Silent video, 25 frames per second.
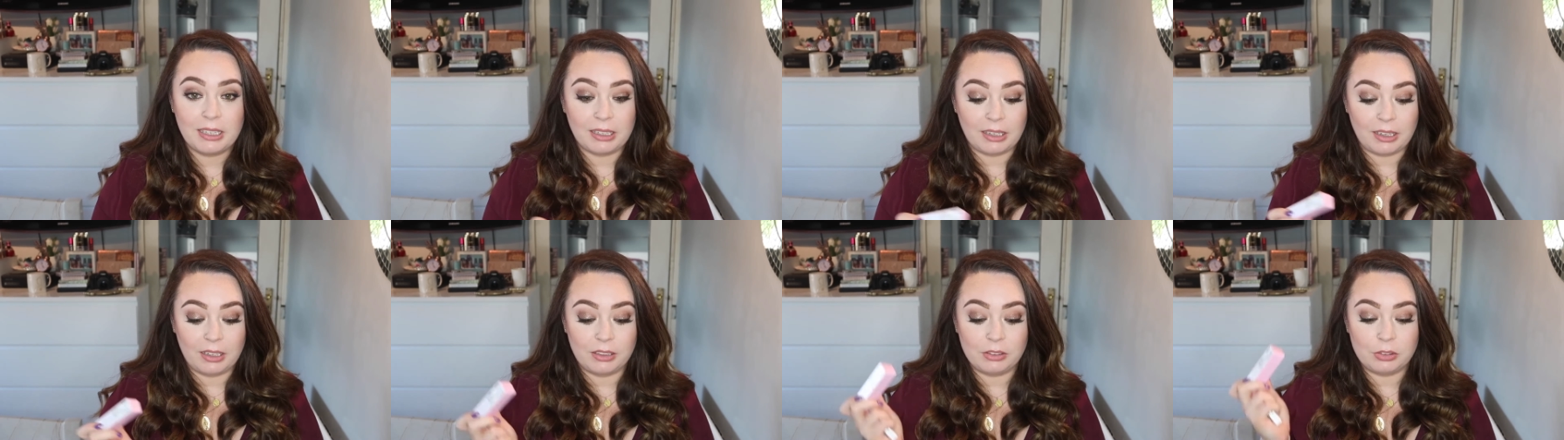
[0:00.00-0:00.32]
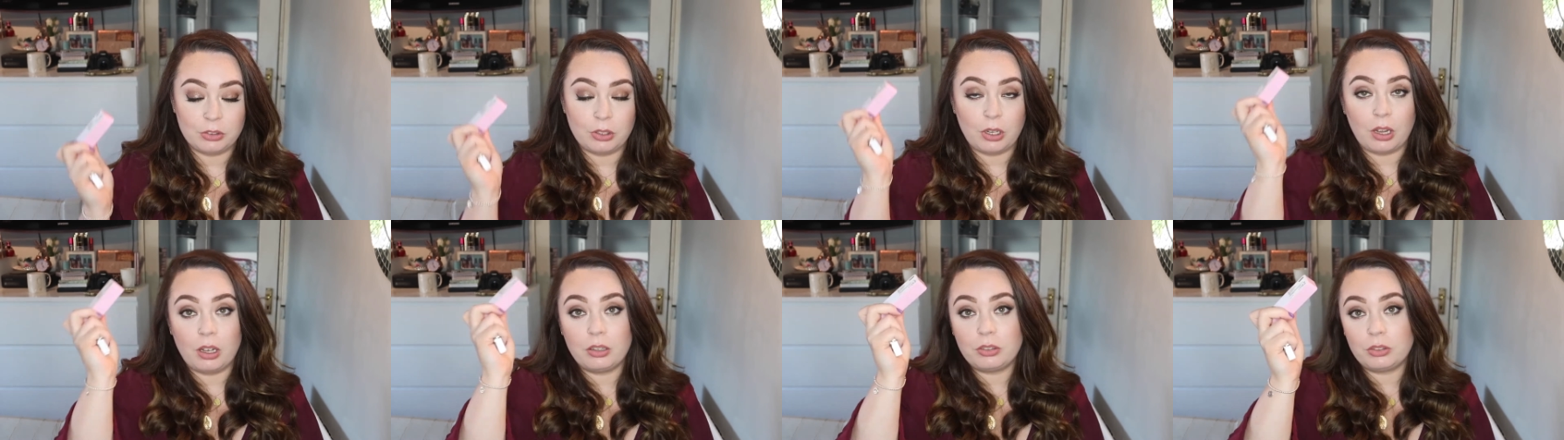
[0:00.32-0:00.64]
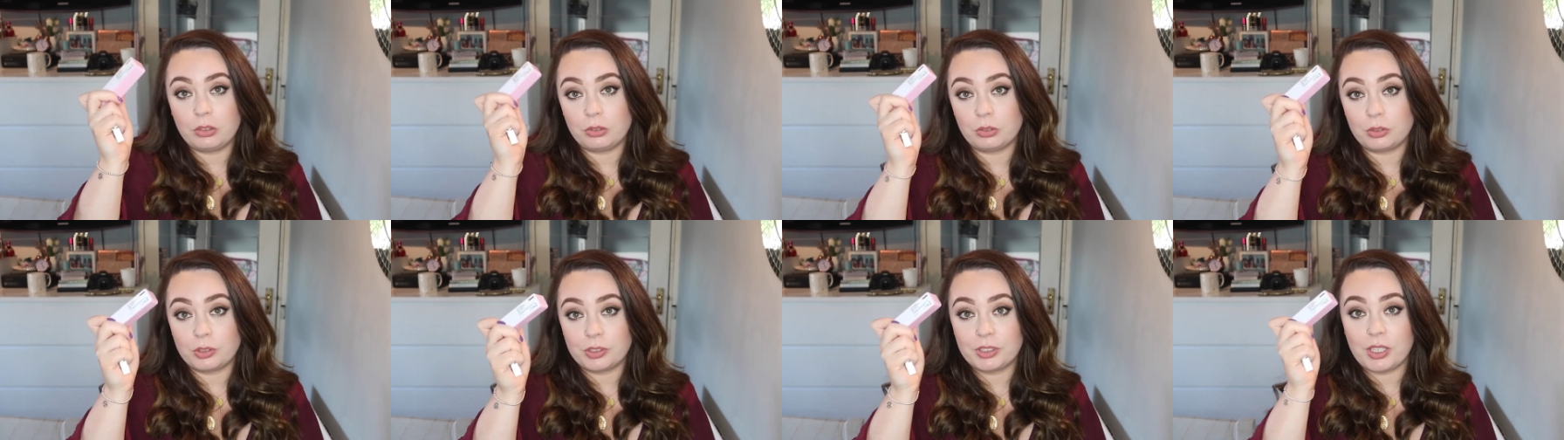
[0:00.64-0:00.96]
and
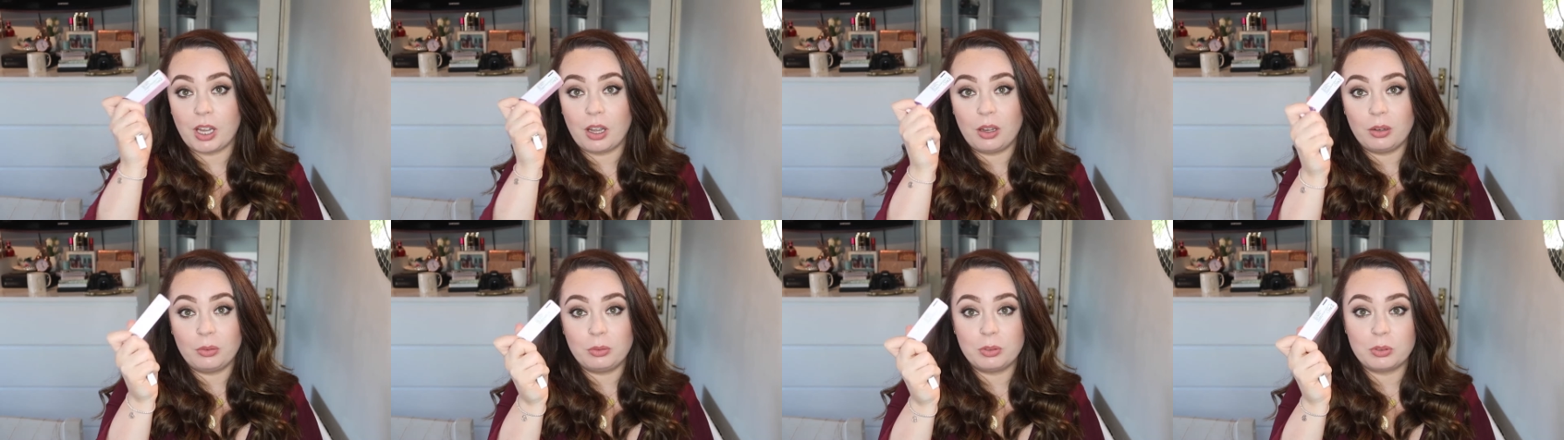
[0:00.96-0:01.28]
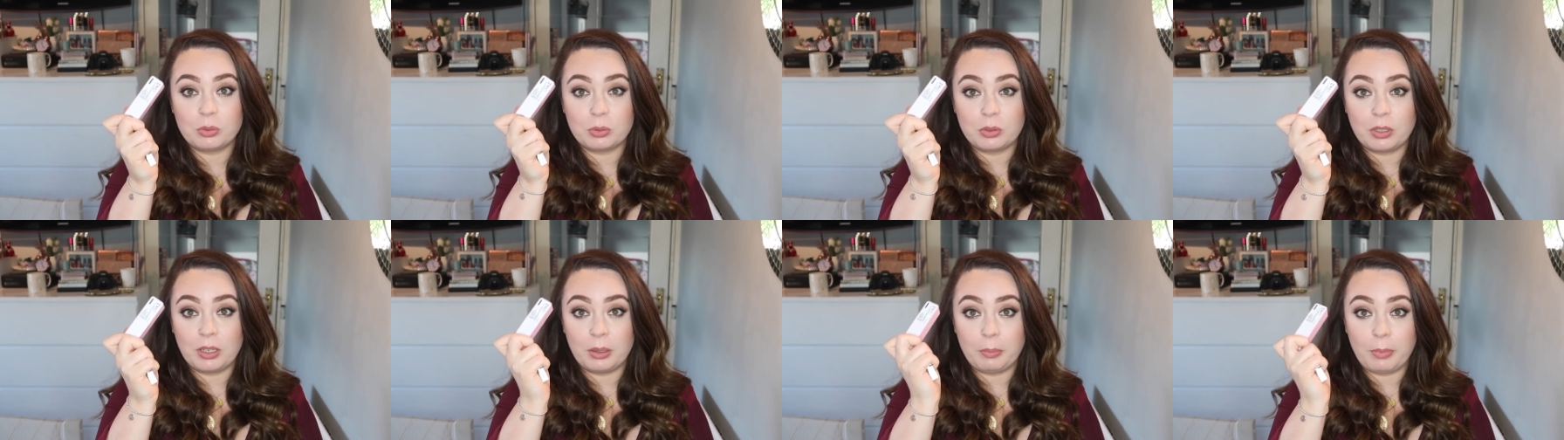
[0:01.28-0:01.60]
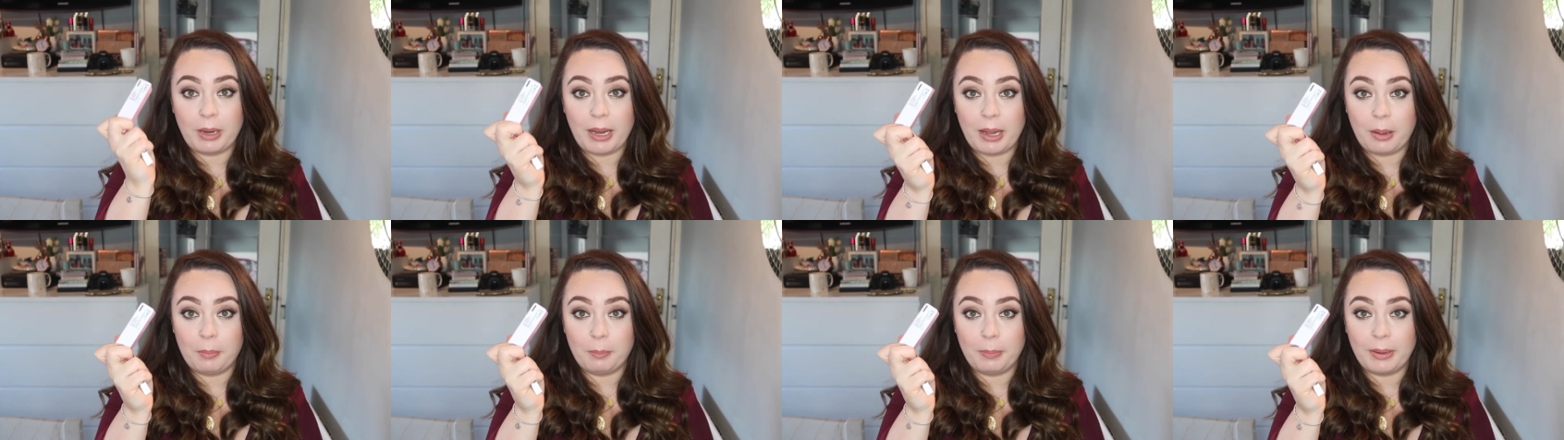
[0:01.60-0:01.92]
there's always one in
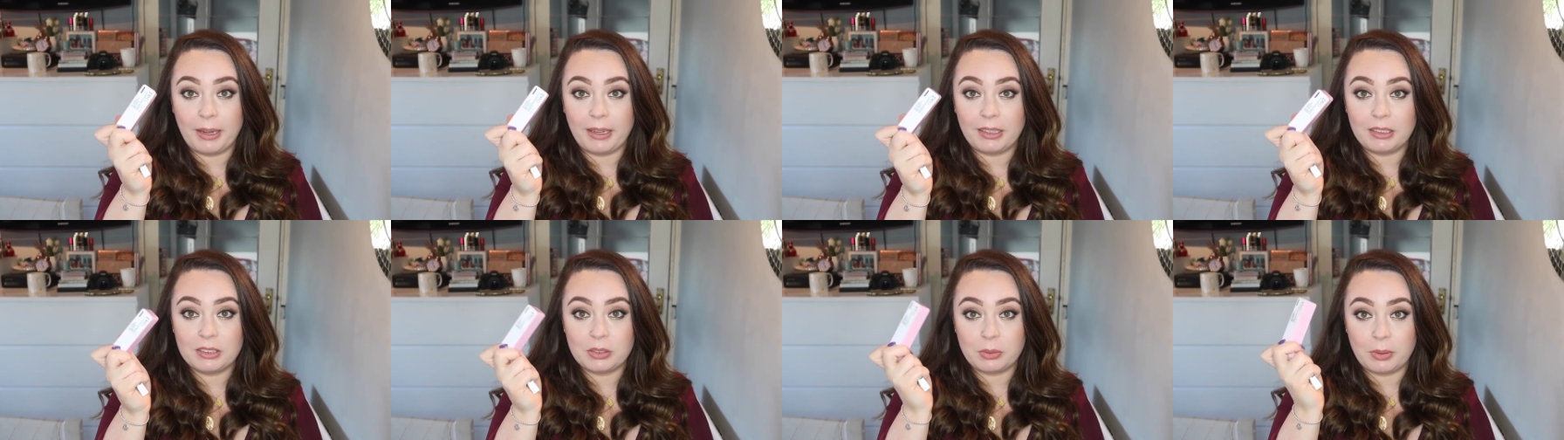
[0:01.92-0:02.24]
my handbag,